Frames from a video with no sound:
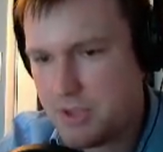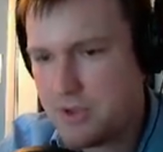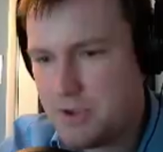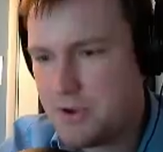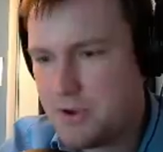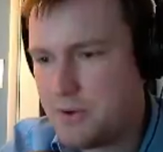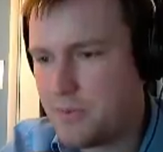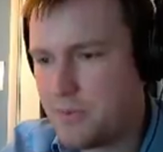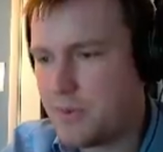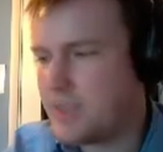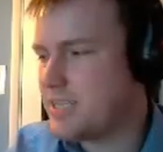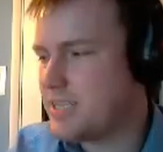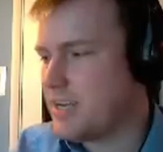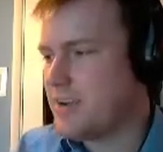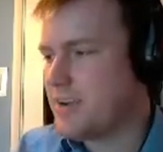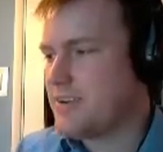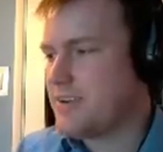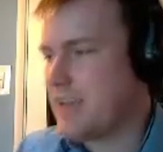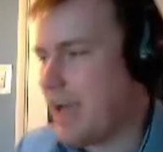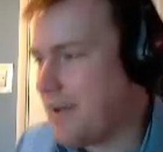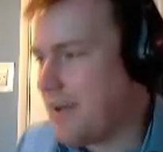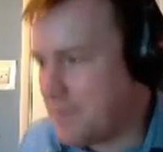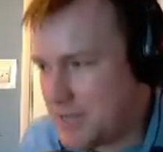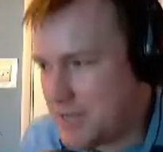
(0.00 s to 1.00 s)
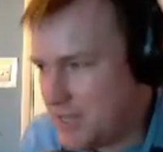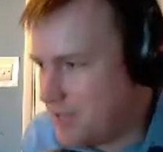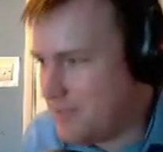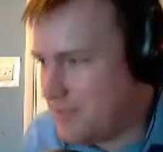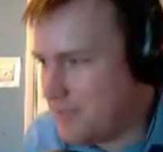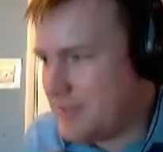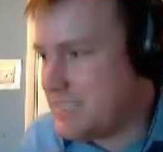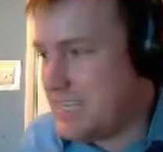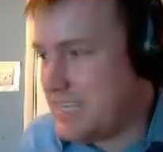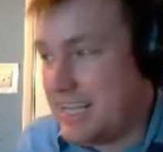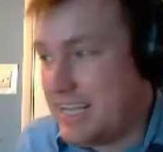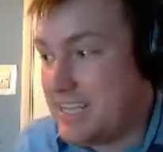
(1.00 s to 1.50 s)
We don't have a lot of
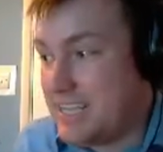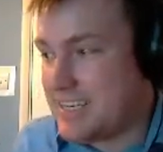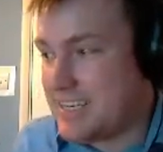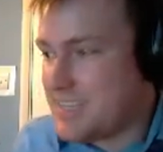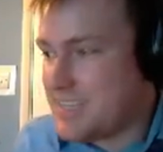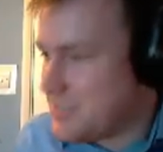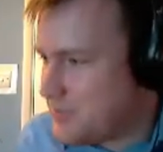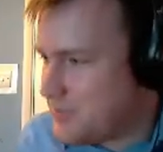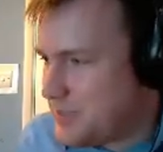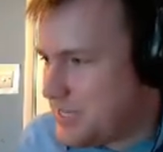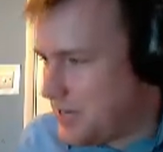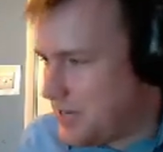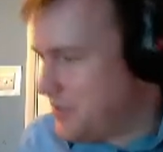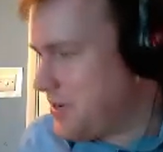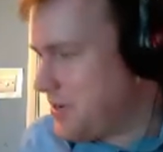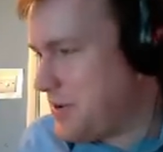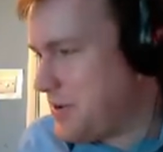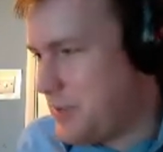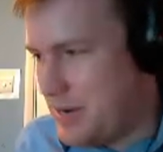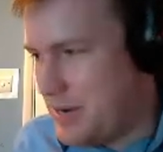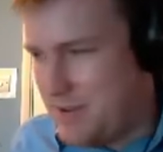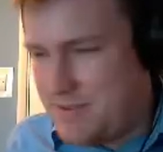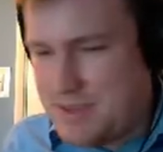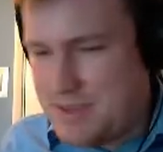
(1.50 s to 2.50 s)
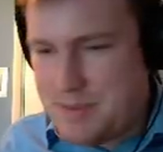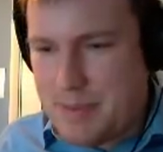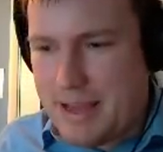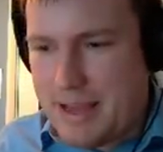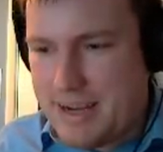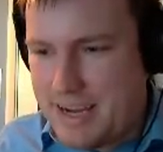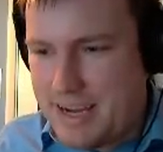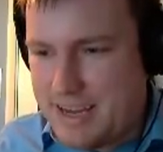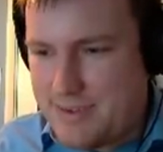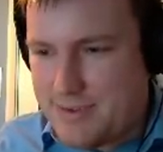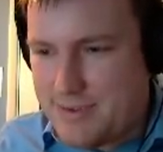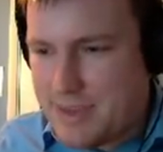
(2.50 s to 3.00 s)
intelligence. We don't know anything about
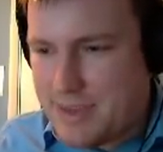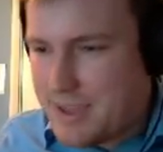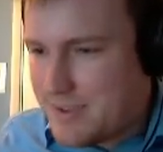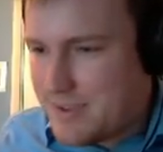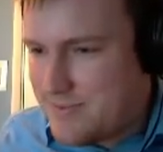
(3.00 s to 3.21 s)
anything.